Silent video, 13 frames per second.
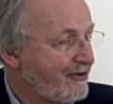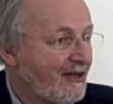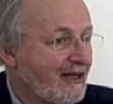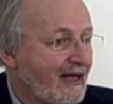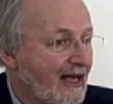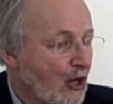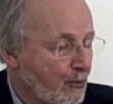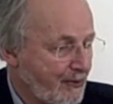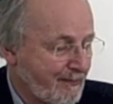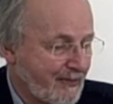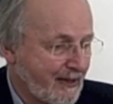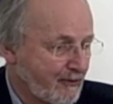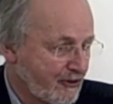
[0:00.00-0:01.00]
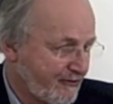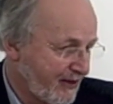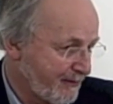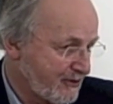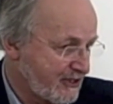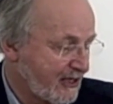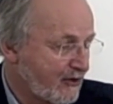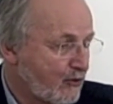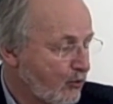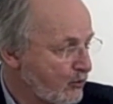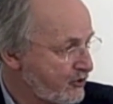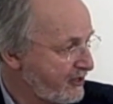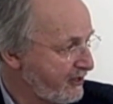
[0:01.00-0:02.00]
and helping people develop
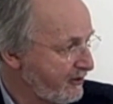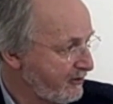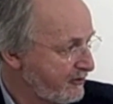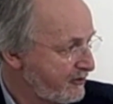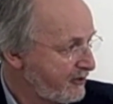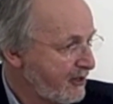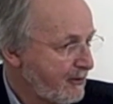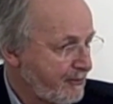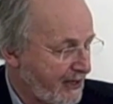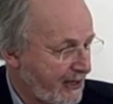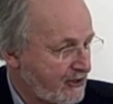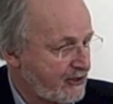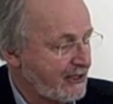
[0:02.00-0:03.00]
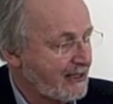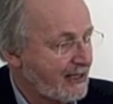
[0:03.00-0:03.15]
a set of core skills,